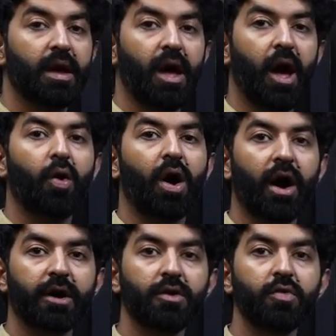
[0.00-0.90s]
How
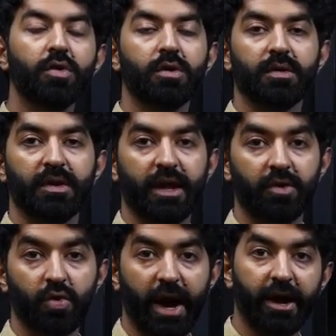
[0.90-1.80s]
are you? Then
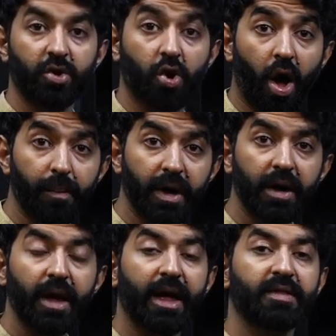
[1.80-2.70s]
you add
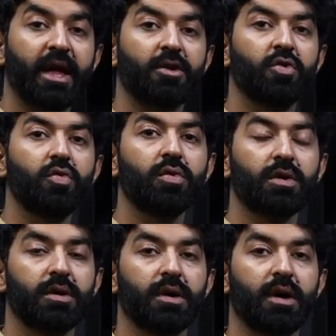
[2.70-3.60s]
comma and then you
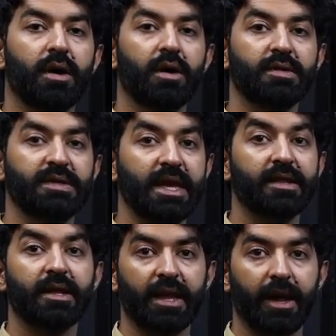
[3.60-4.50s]
say
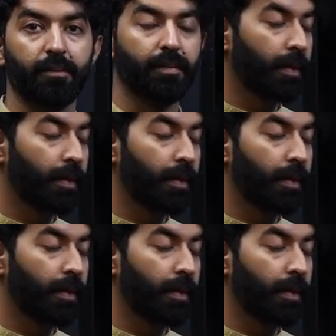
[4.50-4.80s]
the name.